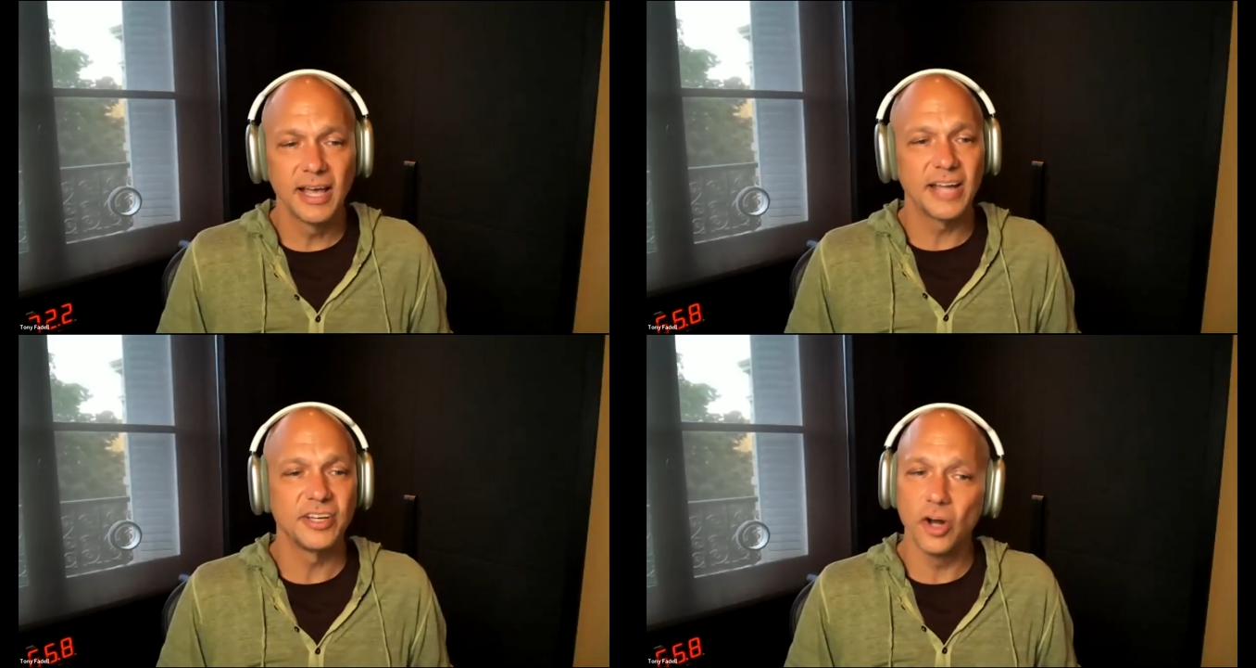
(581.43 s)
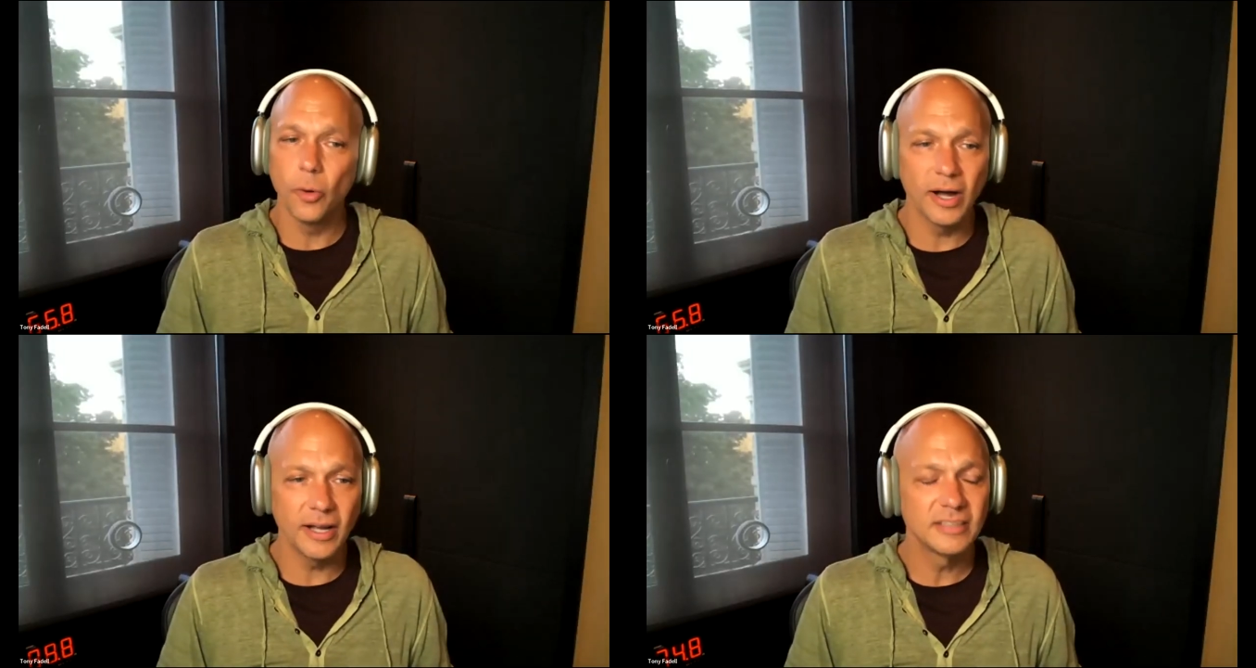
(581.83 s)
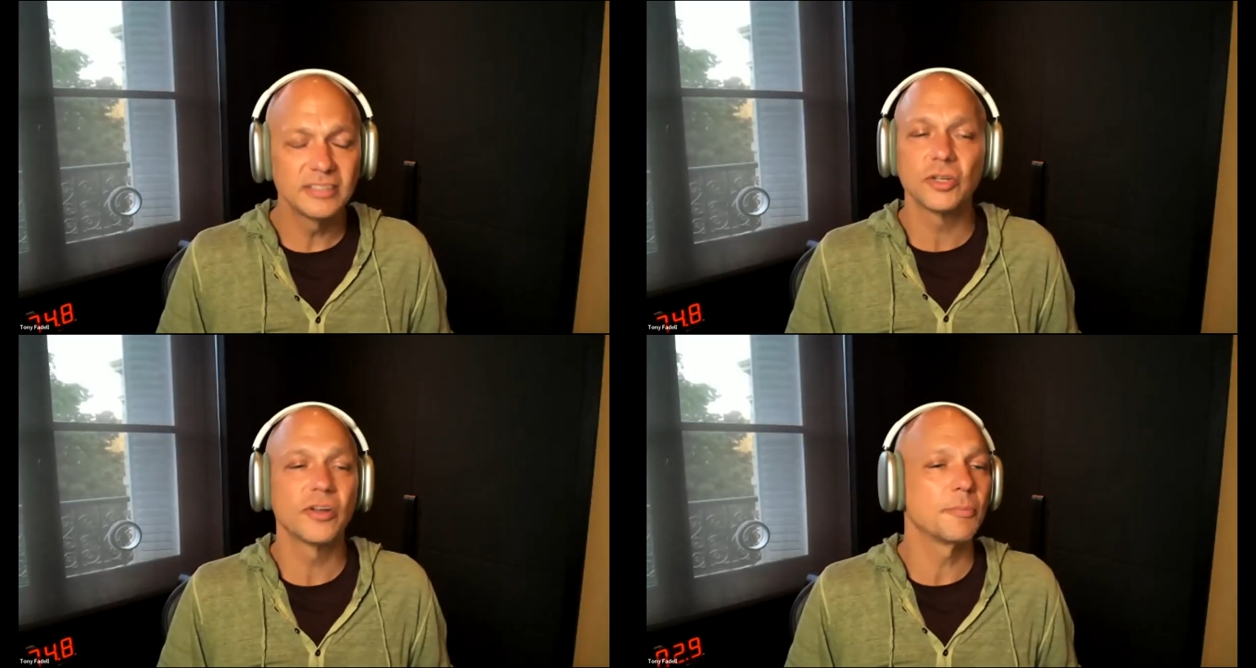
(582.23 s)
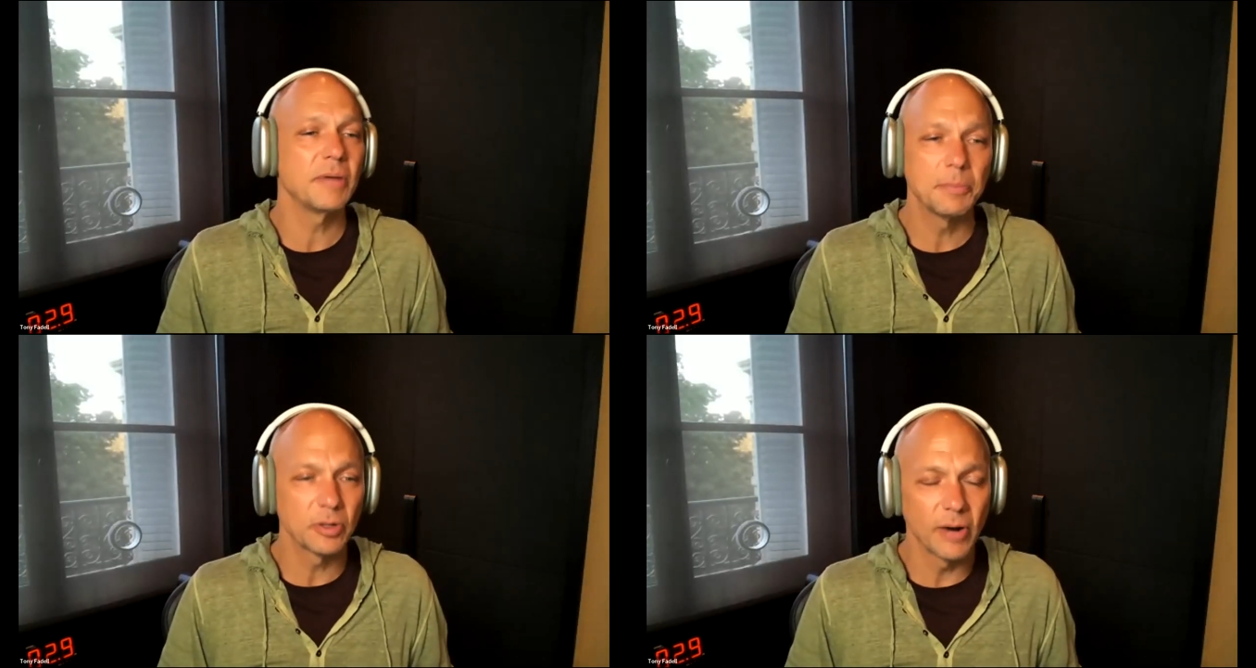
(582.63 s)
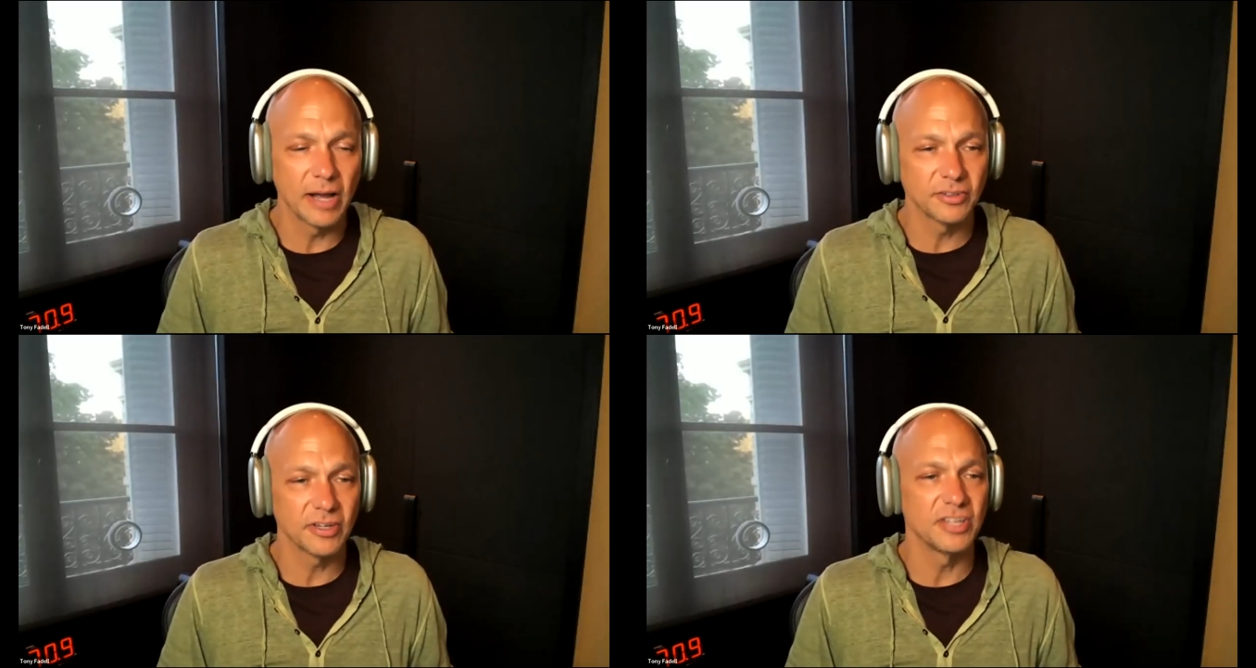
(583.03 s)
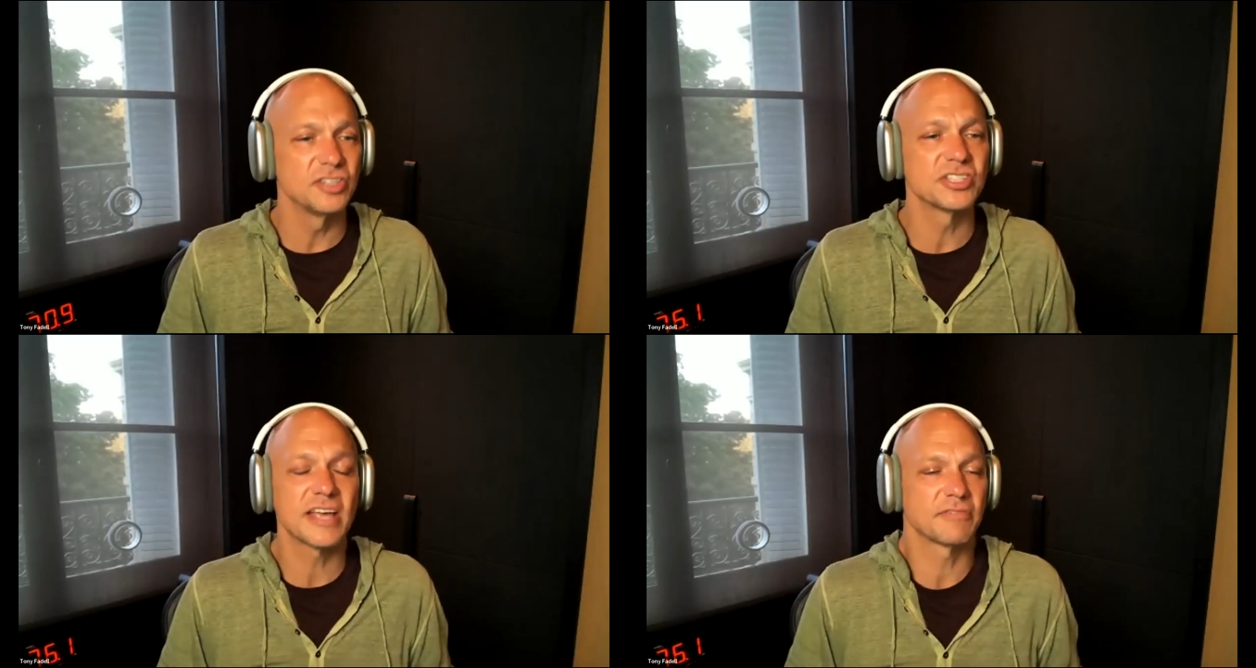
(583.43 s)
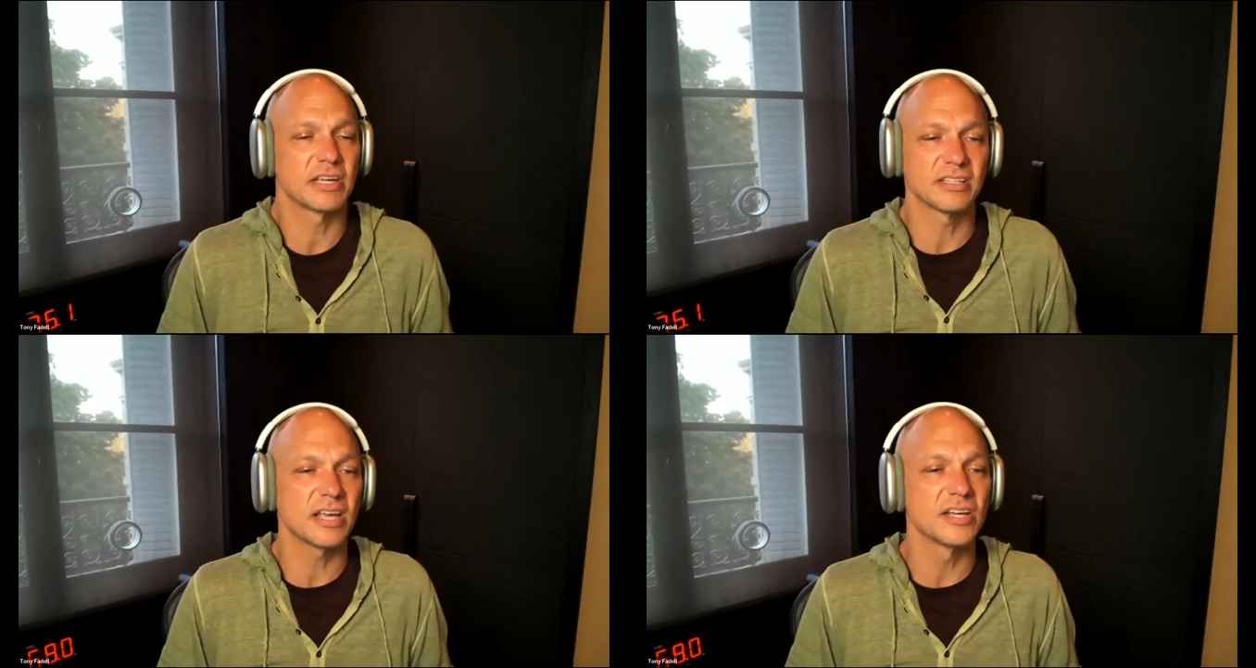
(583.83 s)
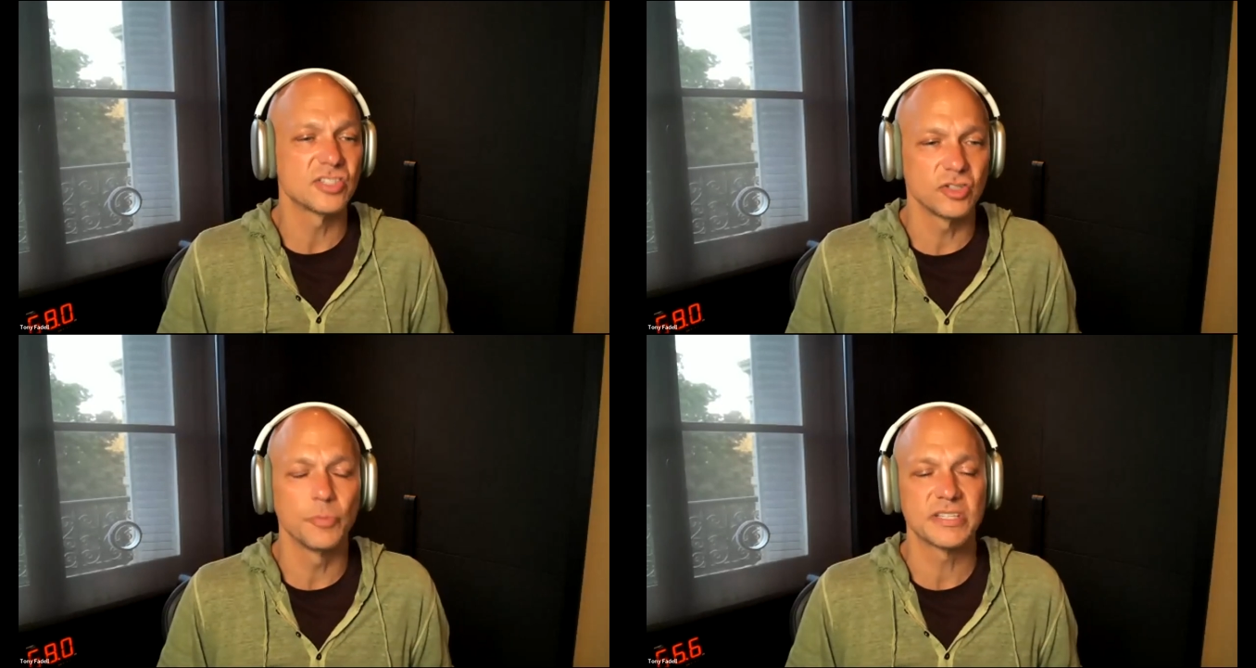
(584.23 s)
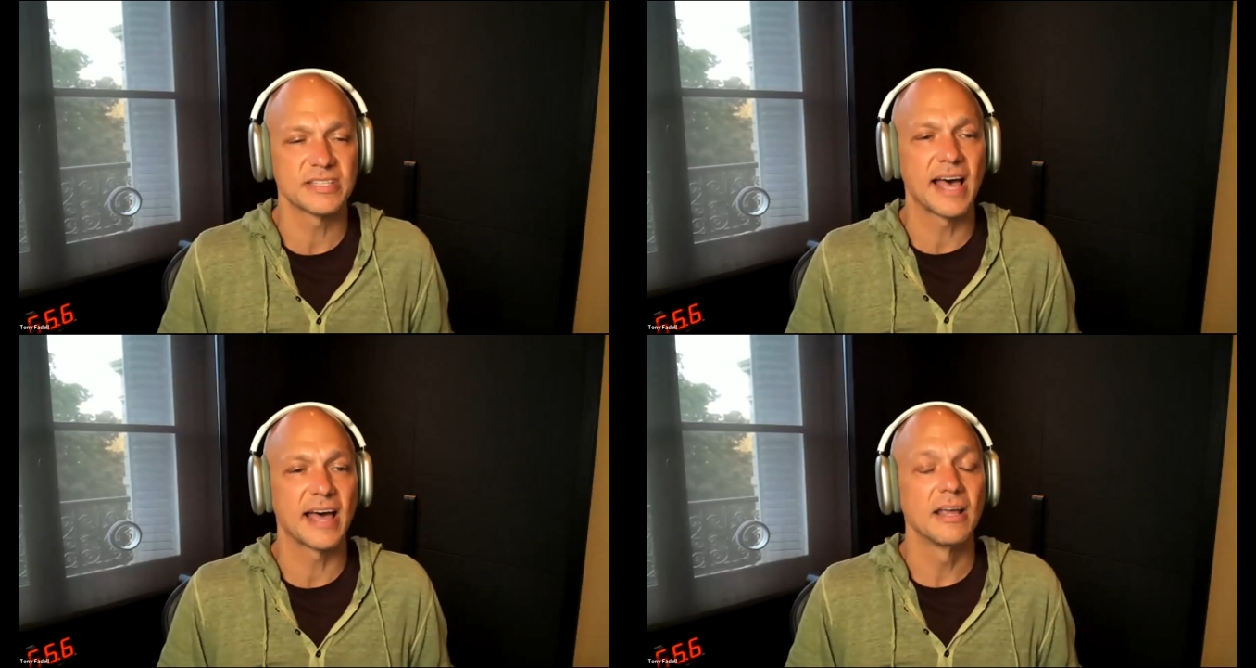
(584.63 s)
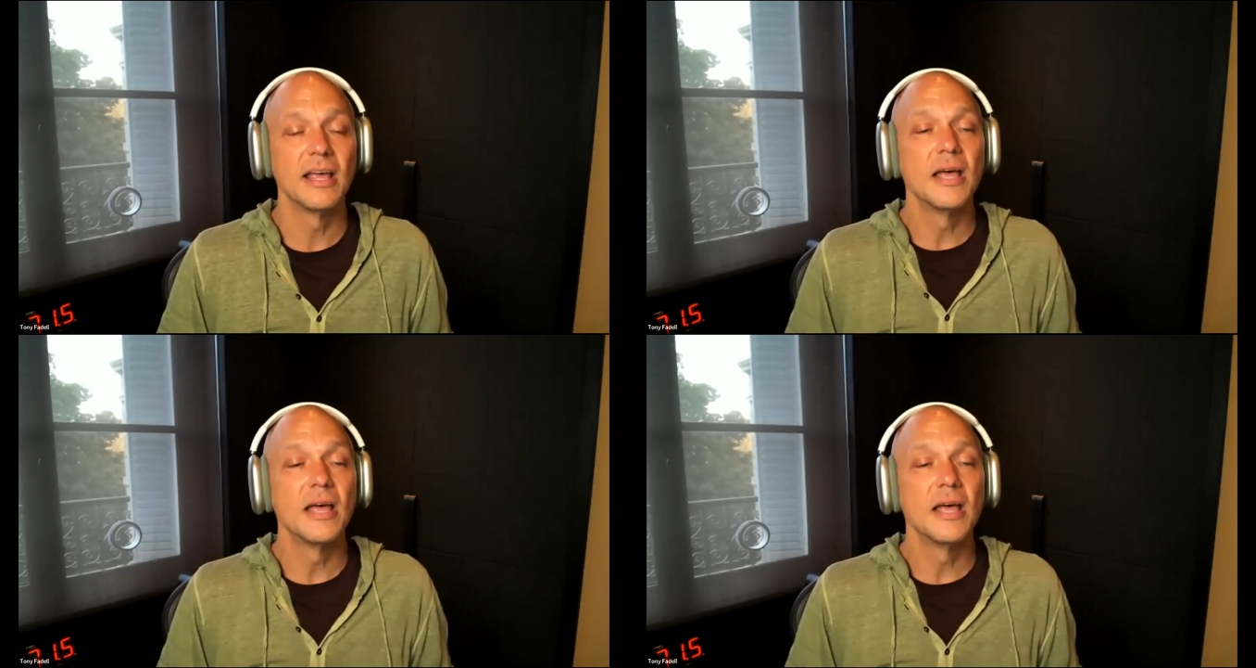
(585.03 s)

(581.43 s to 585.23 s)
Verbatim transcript: And you know what? So do the people around you. And you just have to assume it's that.